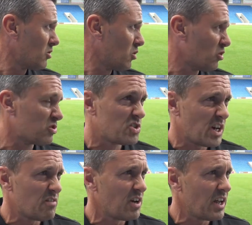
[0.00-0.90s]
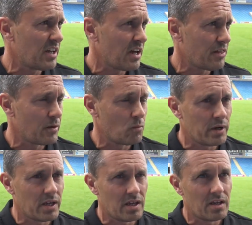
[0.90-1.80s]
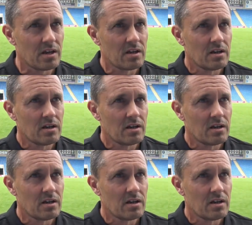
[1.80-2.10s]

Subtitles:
us generally. I think we